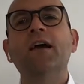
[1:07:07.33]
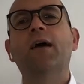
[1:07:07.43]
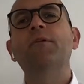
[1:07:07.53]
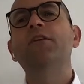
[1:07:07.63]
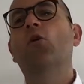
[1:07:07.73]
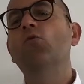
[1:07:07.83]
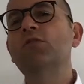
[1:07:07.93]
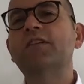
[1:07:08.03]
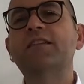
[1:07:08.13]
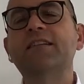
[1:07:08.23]
I mean, the
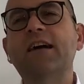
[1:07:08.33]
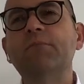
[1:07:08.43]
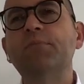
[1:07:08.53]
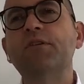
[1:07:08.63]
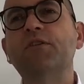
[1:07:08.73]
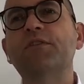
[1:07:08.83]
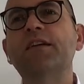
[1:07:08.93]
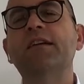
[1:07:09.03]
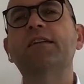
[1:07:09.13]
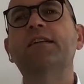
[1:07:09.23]
oldest examples of
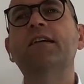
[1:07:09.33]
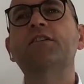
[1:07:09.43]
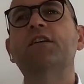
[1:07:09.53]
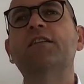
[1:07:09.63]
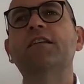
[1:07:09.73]
signal intelligence